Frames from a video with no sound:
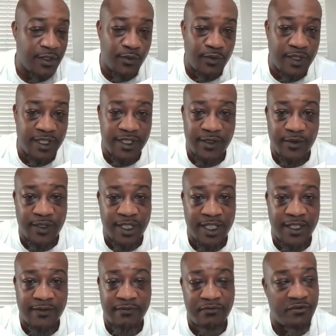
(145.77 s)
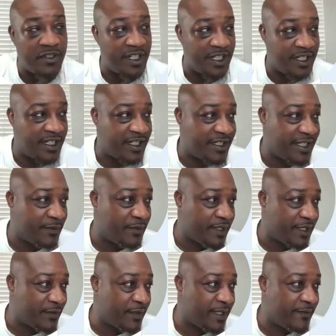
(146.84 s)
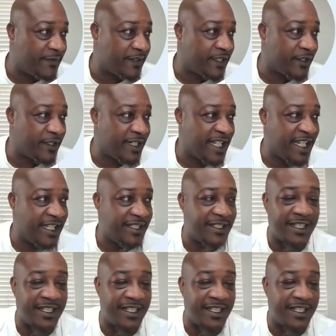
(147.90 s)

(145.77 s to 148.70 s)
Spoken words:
We're going to run it. Let's say we're going to run it for 30 days.